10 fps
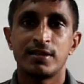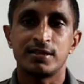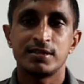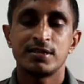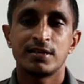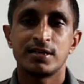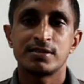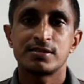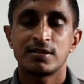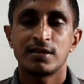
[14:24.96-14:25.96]
other thing
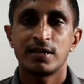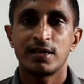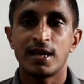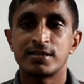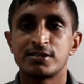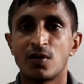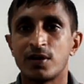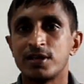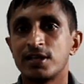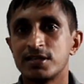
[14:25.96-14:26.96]
is, he has
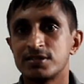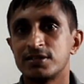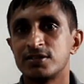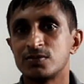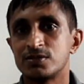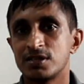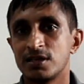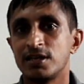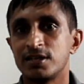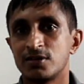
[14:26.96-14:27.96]
no intention to
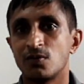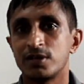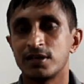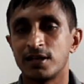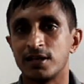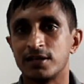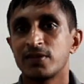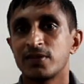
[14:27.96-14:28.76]
see Tony again.